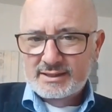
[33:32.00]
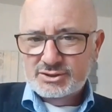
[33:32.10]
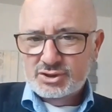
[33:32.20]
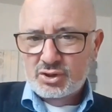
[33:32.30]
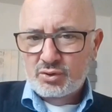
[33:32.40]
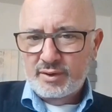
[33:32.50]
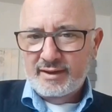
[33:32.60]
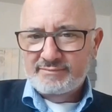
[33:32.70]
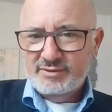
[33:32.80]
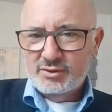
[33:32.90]
Uh,
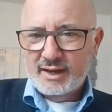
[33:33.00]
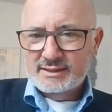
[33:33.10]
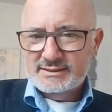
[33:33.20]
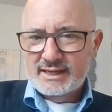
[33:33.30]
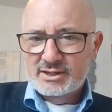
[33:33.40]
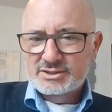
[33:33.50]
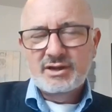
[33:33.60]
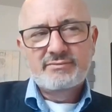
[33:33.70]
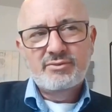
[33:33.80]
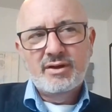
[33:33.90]
so if you guys say to
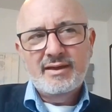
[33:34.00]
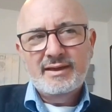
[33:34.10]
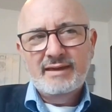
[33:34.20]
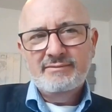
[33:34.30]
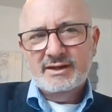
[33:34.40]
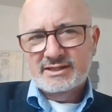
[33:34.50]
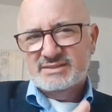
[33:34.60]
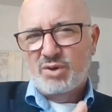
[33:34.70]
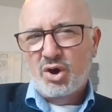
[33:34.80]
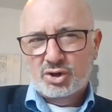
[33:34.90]
yourself, well, even
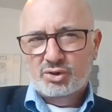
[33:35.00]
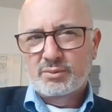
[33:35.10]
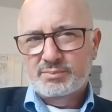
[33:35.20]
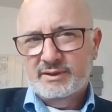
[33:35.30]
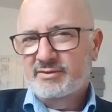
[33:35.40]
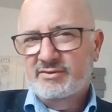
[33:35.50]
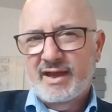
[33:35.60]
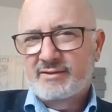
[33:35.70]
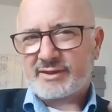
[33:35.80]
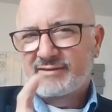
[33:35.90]
on a small group,
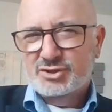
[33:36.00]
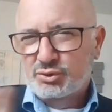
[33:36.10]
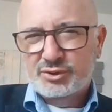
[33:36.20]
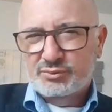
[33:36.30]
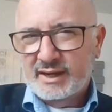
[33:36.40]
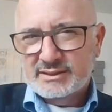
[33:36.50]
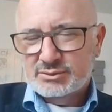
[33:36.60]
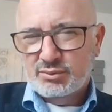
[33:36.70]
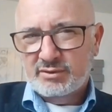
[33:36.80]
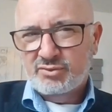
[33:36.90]
even if I only have two or
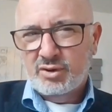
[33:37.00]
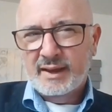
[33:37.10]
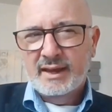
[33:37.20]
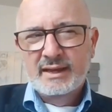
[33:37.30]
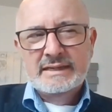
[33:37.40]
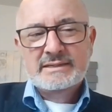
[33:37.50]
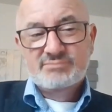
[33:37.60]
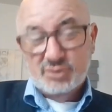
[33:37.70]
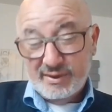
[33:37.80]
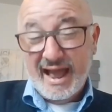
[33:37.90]
three agents working for me,
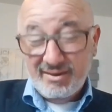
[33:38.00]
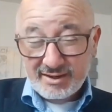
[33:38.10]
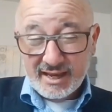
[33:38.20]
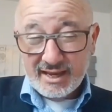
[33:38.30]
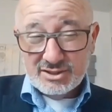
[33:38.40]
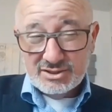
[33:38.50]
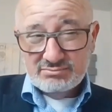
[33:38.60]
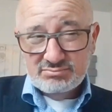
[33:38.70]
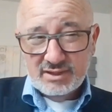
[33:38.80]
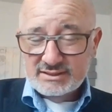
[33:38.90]
the reality
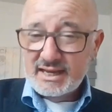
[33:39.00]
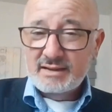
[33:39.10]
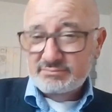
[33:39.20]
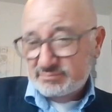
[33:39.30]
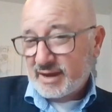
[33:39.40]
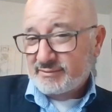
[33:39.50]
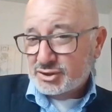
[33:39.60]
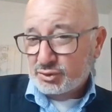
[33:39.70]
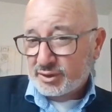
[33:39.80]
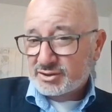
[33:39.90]
is, is that
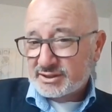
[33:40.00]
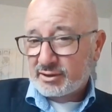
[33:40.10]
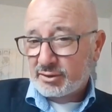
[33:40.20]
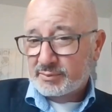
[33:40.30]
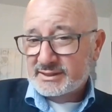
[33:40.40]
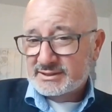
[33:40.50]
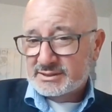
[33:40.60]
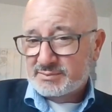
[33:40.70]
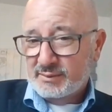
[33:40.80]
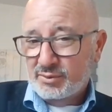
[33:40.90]
every two years, I got to
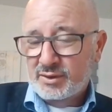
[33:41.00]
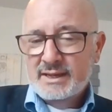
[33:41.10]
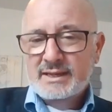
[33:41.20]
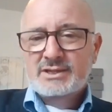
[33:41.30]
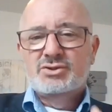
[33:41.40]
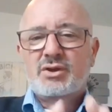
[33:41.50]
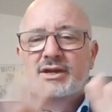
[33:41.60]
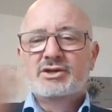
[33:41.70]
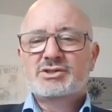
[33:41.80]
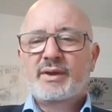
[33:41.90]
replace these people.
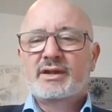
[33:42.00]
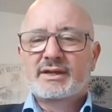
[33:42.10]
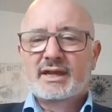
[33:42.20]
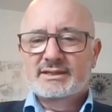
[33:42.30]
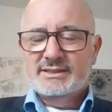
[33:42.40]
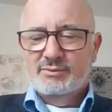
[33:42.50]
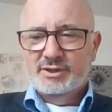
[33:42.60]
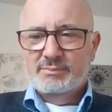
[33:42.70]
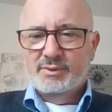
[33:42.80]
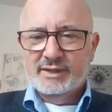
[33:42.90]
So here's the way to look at it
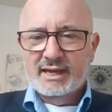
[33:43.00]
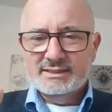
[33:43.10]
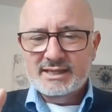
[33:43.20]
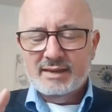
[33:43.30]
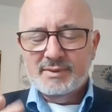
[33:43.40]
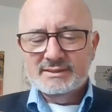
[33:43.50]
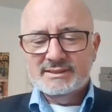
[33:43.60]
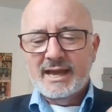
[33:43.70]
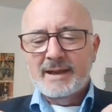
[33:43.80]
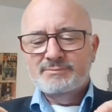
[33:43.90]
when you're building out a team
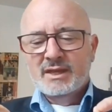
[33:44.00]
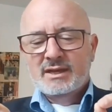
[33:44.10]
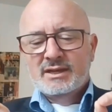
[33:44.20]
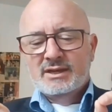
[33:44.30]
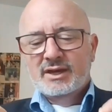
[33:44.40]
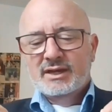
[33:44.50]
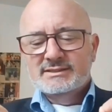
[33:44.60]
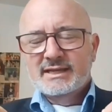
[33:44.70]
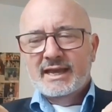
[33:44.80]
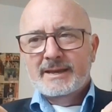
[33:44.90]
is that you
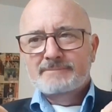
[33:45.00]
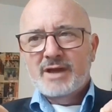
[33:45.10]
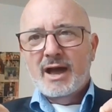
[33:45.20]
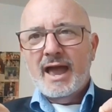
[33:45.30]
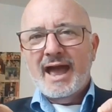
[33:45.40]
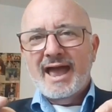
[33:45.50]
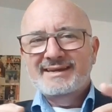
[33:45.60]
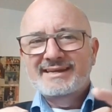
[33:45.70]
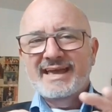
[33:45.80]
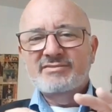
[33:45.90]
got to say,
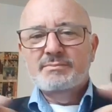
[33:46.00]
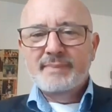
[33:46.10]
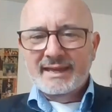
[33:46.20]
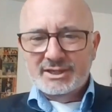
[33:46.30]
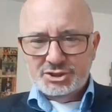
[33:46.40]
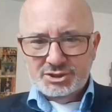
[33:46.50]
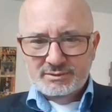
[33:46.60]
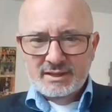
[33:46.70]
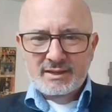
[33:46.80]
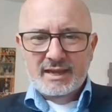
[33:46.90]
I, I need to have a
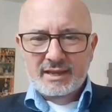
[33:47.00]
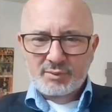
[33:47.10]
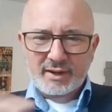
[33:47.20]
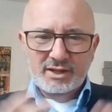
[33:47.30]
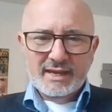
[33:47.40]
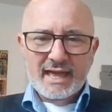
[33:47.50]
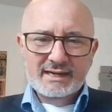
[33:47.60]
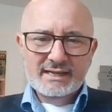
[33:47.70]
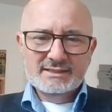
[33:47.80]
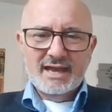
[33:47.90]
bench. And the way to look
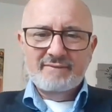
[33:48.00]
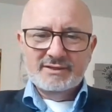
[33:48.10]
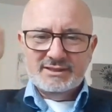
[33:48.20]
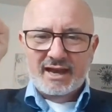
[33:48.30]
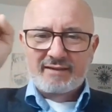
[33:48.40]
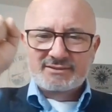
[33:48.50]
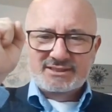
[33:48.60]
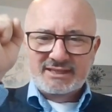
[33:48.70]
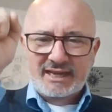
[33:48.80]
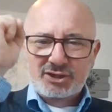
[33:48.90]
at it is I have, a, I
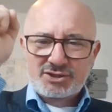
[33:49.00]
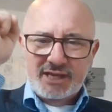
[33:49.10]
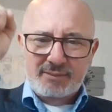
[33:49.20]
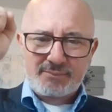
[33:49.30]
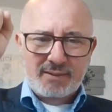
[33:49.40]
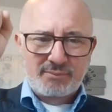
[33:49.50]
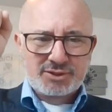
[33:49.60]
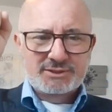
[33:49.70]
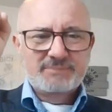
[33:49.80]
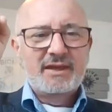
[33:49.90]
have senior team
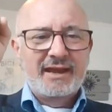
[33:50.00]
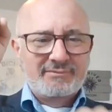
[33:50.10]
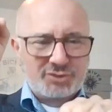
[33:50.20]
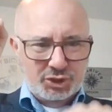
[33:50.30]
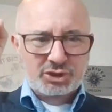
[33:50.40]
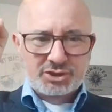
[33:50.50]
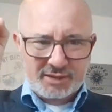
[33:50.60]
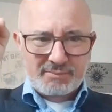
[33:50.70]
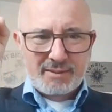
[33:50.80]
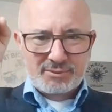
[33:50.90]
members and I have
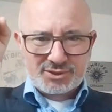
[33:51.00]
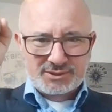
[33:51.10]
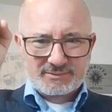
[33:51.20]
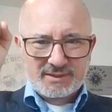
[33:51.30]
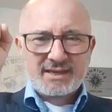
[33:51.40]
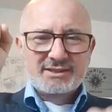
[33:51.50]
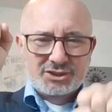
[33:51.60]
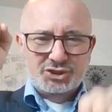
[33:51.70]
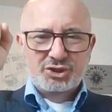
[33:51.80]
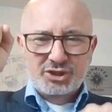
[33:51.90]
junior team members.
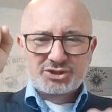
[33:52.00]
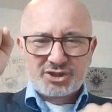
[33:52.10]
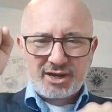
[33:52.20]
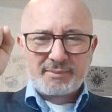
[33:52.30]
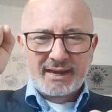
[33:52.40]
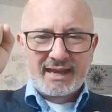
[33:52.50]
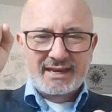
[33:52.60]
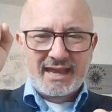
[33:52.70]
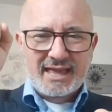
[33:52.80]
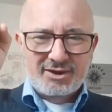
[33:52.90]
The juniors are coming
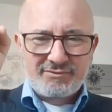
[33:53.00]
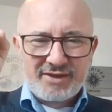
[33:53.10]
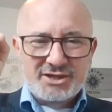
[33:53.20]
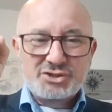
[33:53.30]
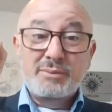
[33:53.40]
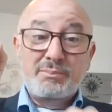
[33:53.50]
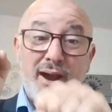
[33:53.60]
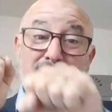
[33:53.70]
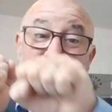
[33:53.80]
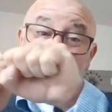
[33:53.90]
in and they're
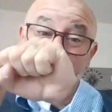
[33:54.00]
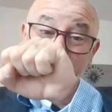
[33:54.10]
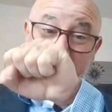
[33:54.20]
eventually probably going to